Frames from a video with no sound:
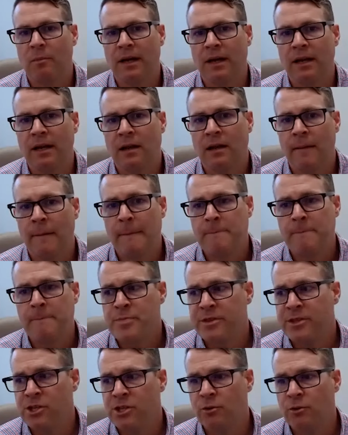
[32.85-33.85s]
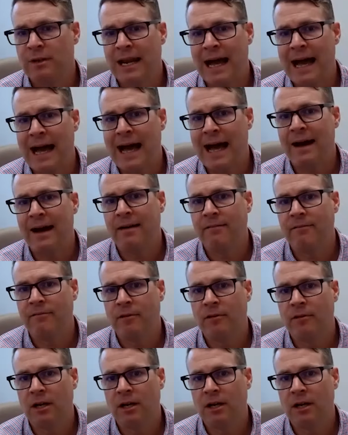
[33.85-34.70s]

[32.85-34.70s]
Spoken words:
But you can have